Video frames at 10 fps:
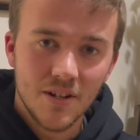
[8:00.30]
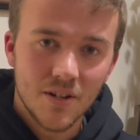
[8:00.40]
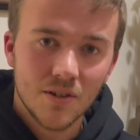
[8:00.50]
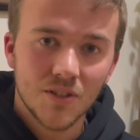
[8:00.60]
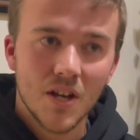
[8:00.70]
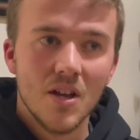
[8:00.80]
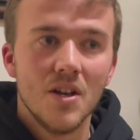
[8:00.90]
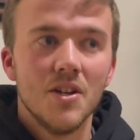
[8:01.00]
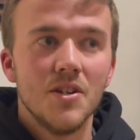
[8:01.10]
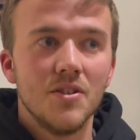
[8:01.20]
years,
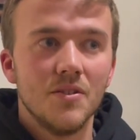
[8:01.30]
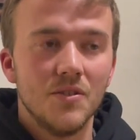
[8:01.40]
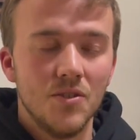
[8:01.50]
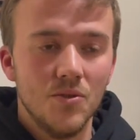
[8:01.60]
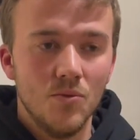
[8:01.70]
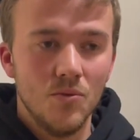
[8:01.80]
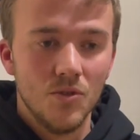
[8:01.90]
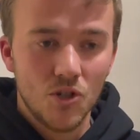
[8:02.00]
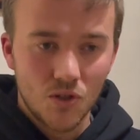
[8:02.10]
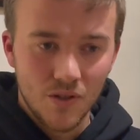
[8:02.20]

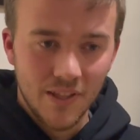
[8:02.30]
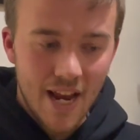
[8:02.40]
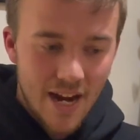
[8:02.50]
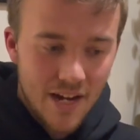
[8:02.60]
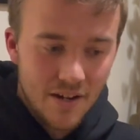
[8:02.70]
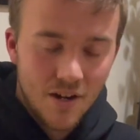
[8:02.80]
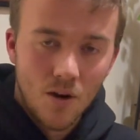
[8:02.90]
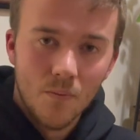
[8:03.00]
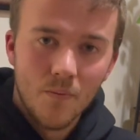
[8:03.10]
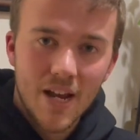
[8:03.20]
they
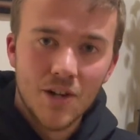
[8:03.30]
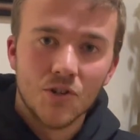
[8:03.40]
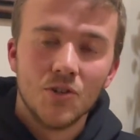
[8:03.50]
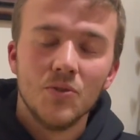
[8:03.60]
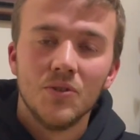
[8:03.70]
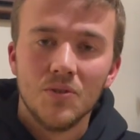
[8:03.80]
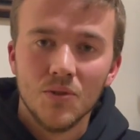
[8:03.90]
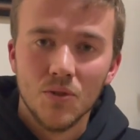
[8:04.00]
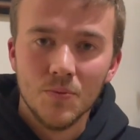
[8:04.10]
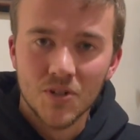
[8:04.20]
introduce you
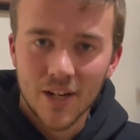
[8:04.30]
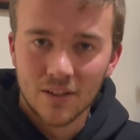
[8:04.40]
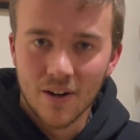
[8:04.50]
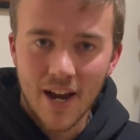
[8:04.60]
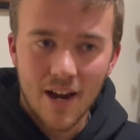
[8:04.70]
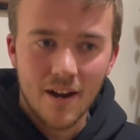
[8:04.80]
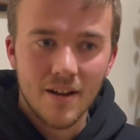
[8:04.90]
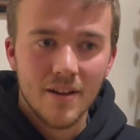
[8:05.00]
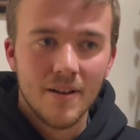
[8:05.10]
to them, you shake their hand.